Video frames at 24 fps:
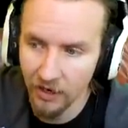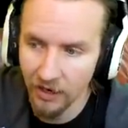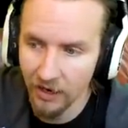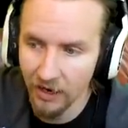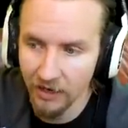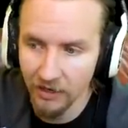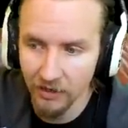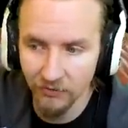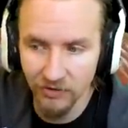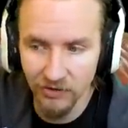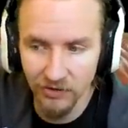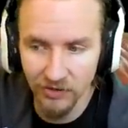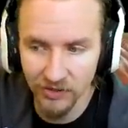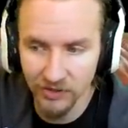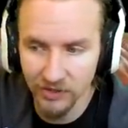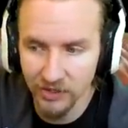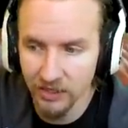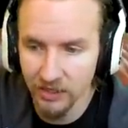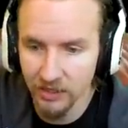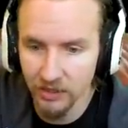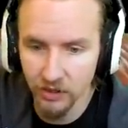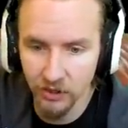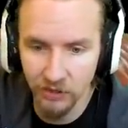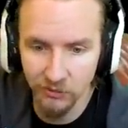and if you see
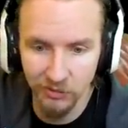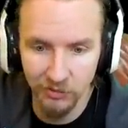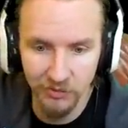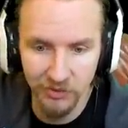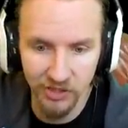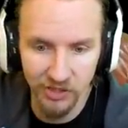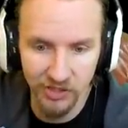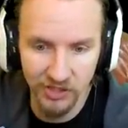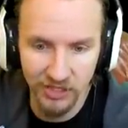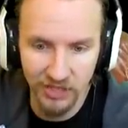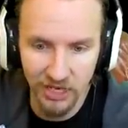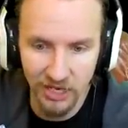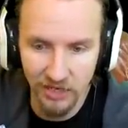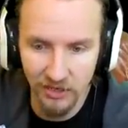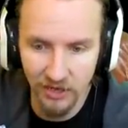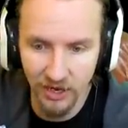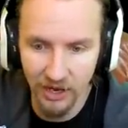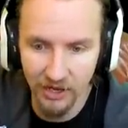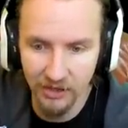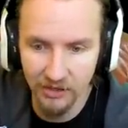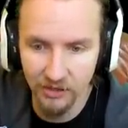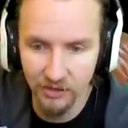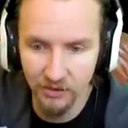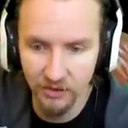it, you should probably just get your
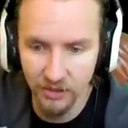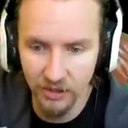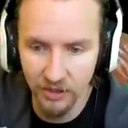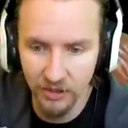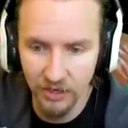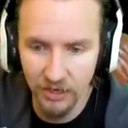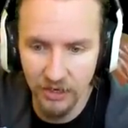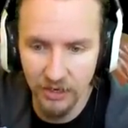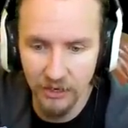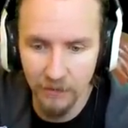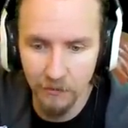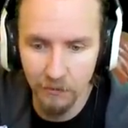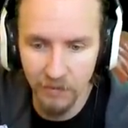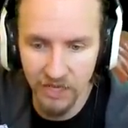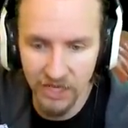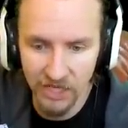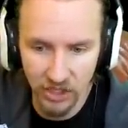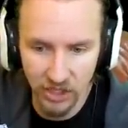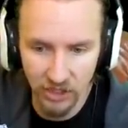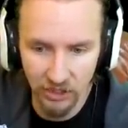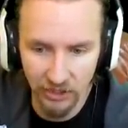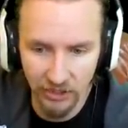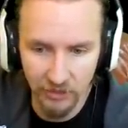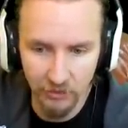hands on it
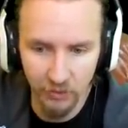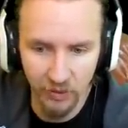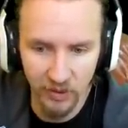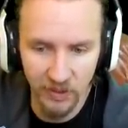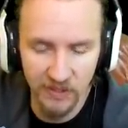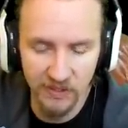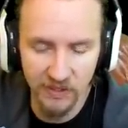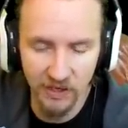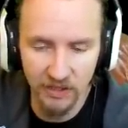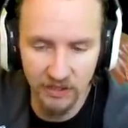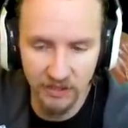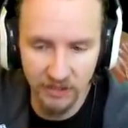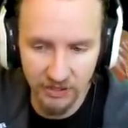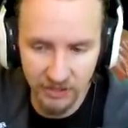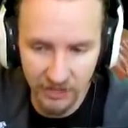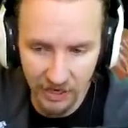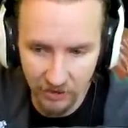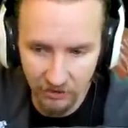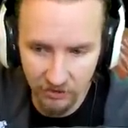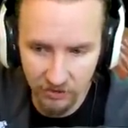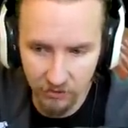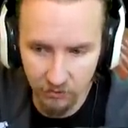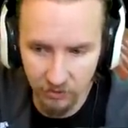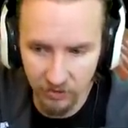immediately, because
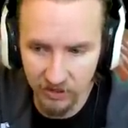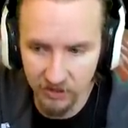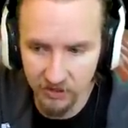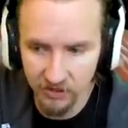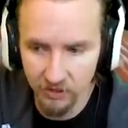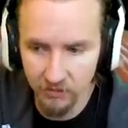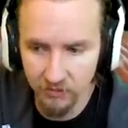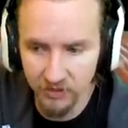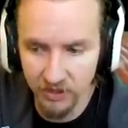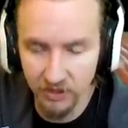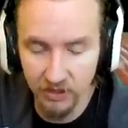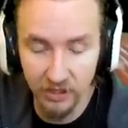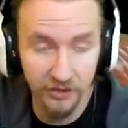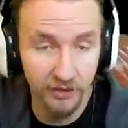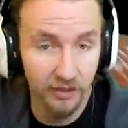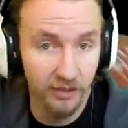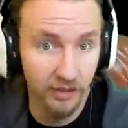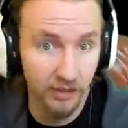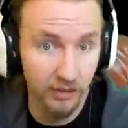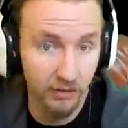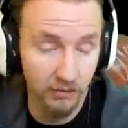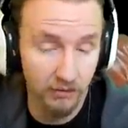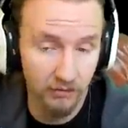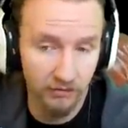undoubtedly something like the
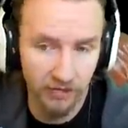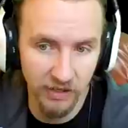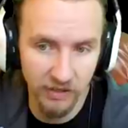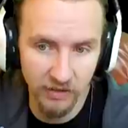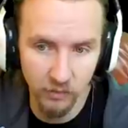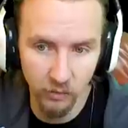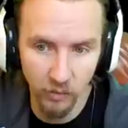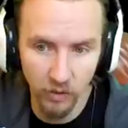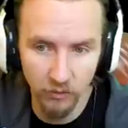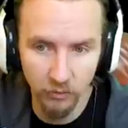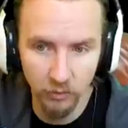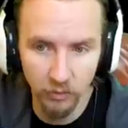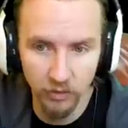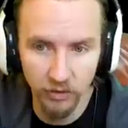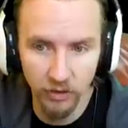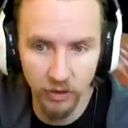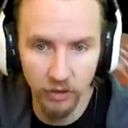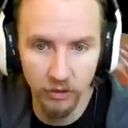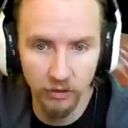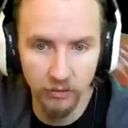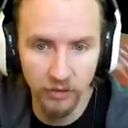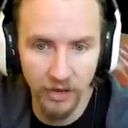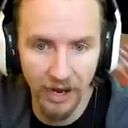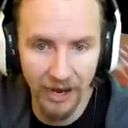Kirovets one will
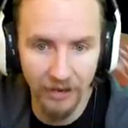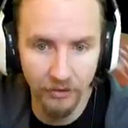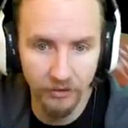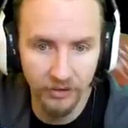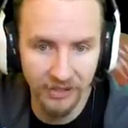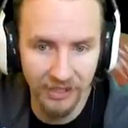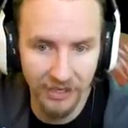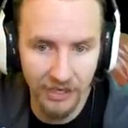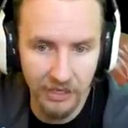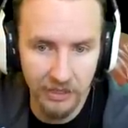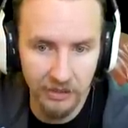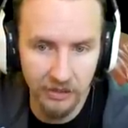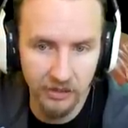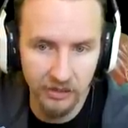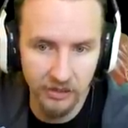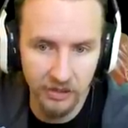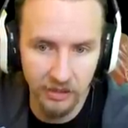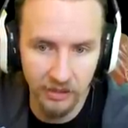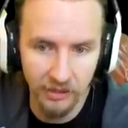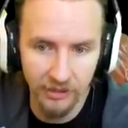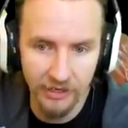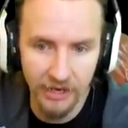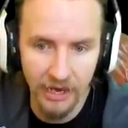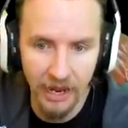go out
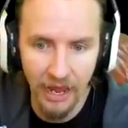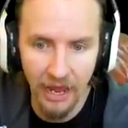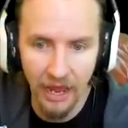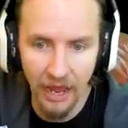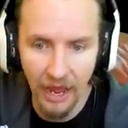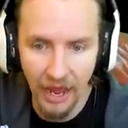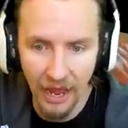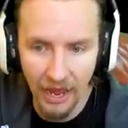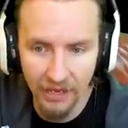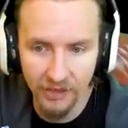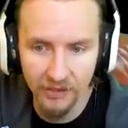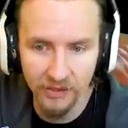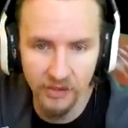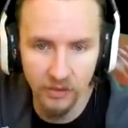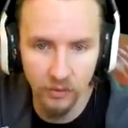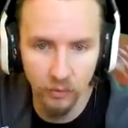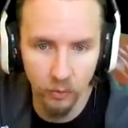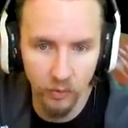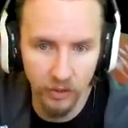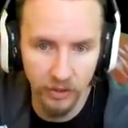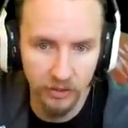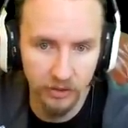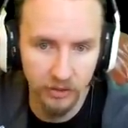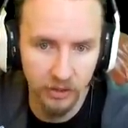instantly, as
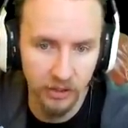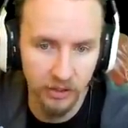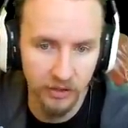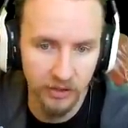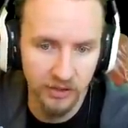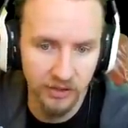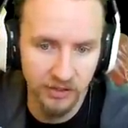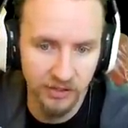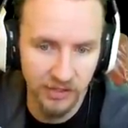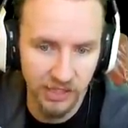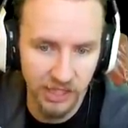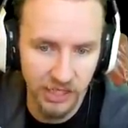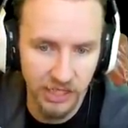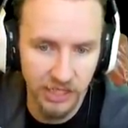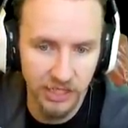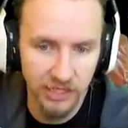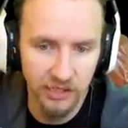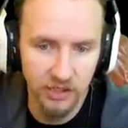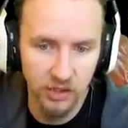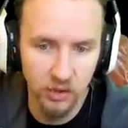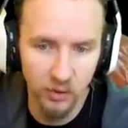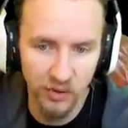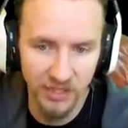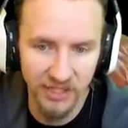will the T
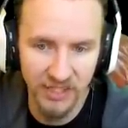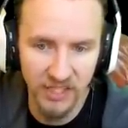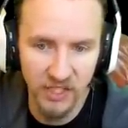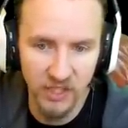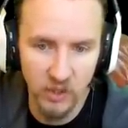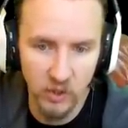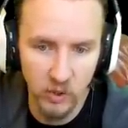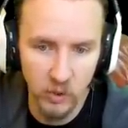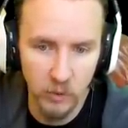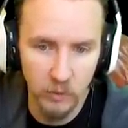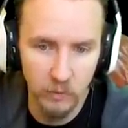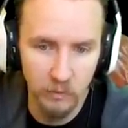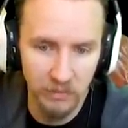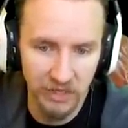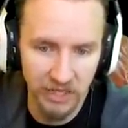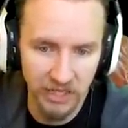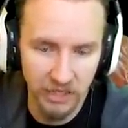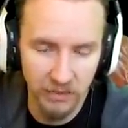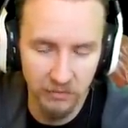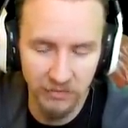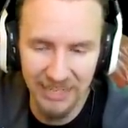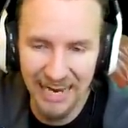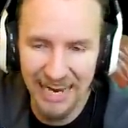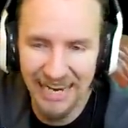twenty-two
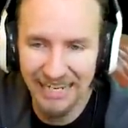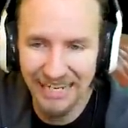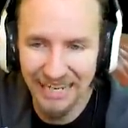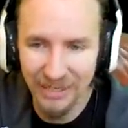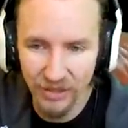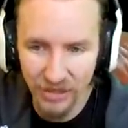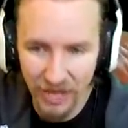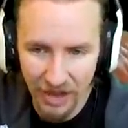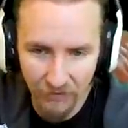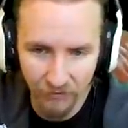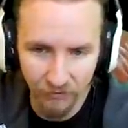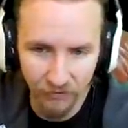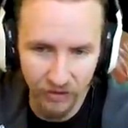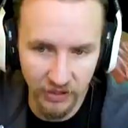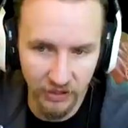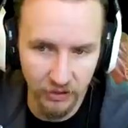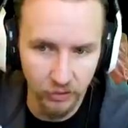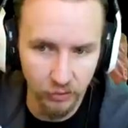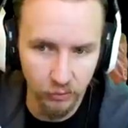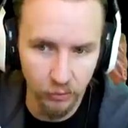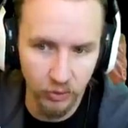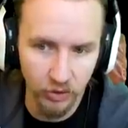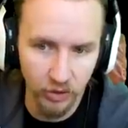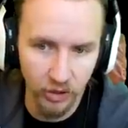medium tank. That
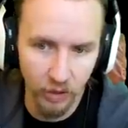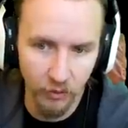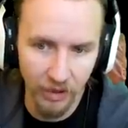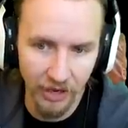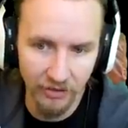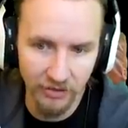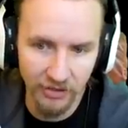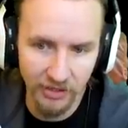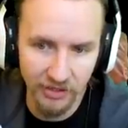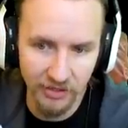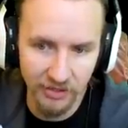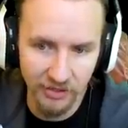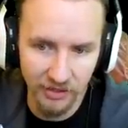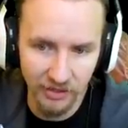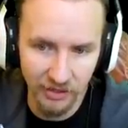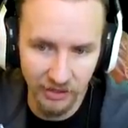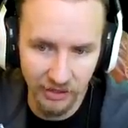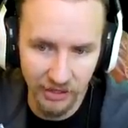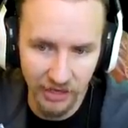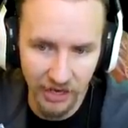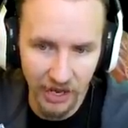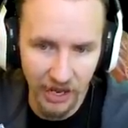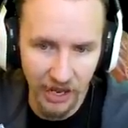vehicle will go out instantly.